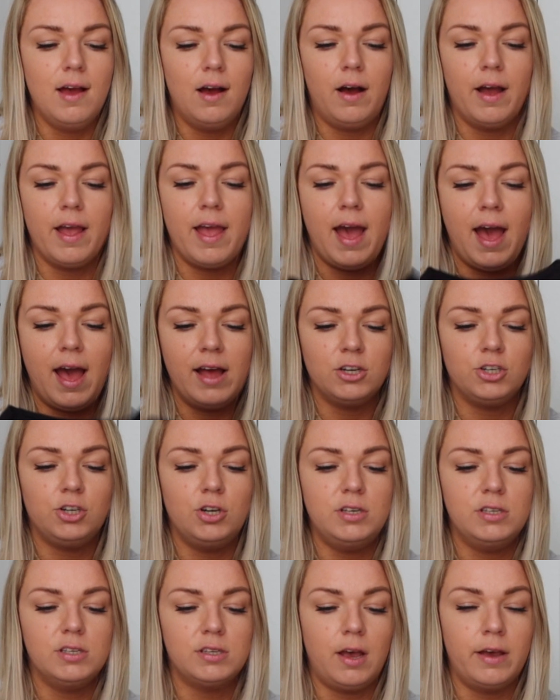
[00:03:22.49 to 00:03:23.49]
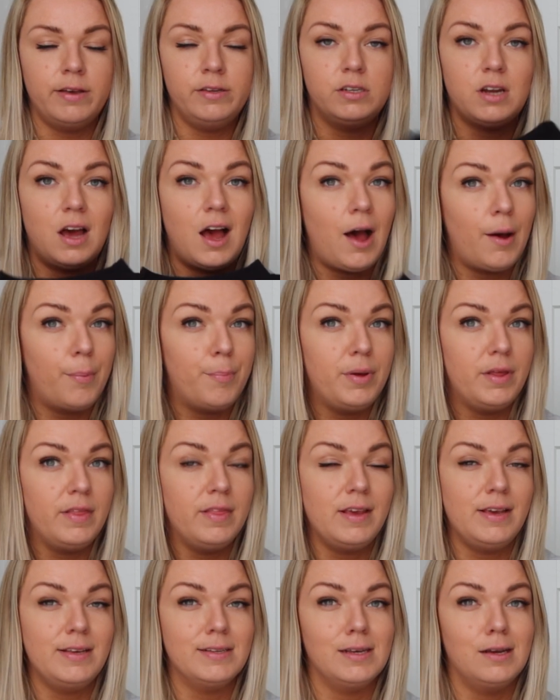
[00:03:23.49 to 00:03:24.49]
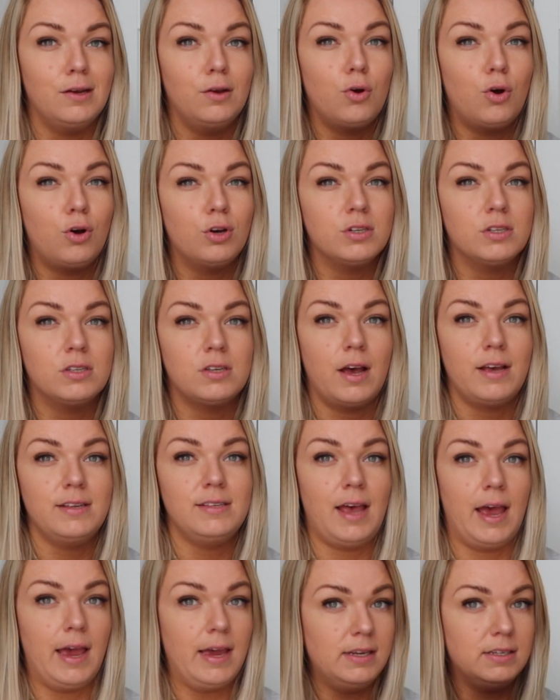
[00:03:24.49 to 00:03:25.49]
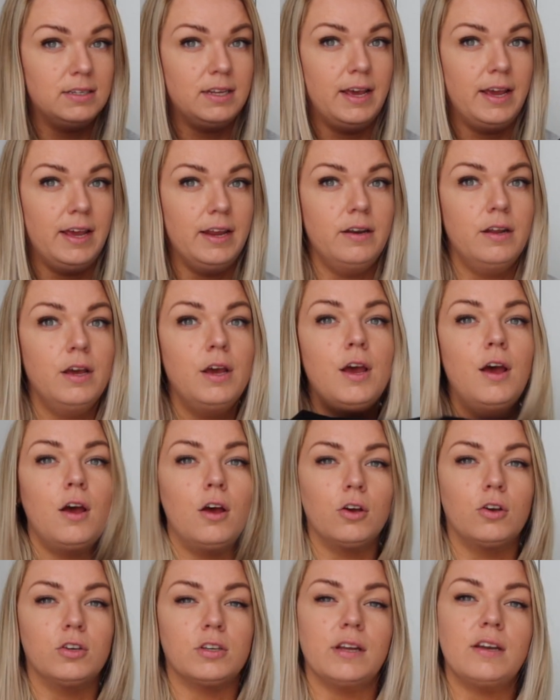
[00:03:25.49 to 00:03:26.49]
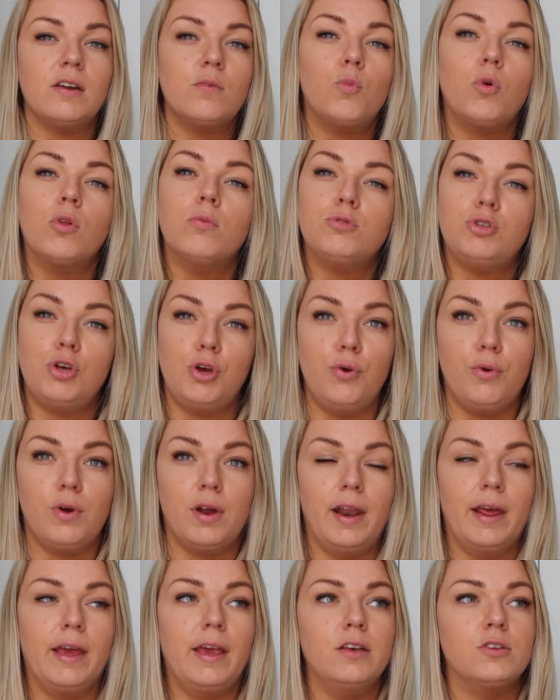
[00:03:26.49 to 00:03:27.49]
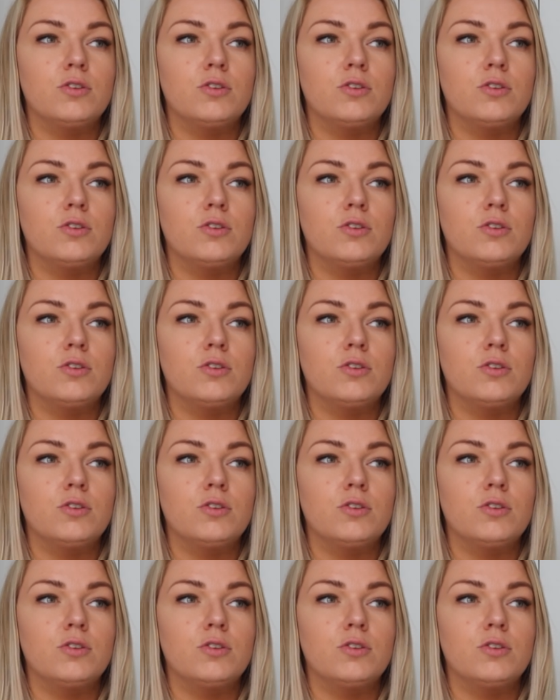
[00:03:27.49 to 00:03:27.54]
I actually sized up in these and got a size 18 because I didn't want them too clingy.